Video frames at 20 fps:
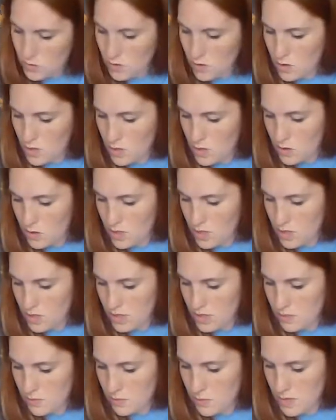I'm coloring
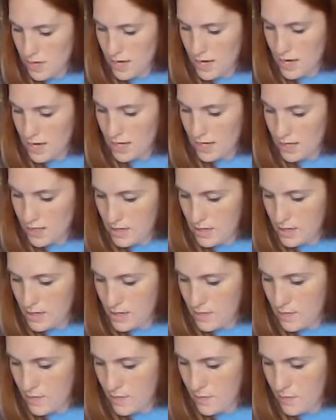these black.
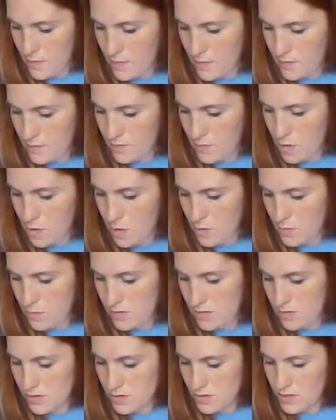
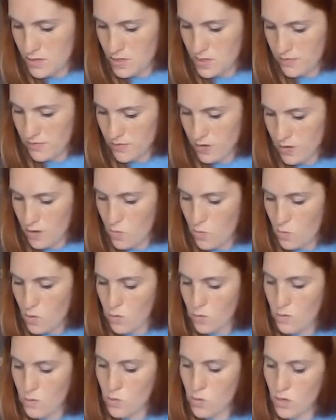Almost done. Got
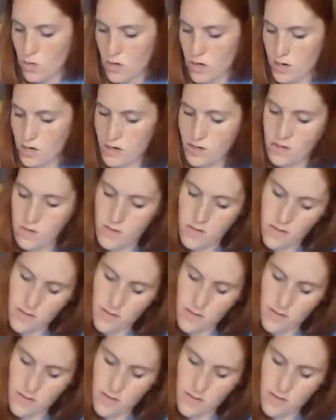one more.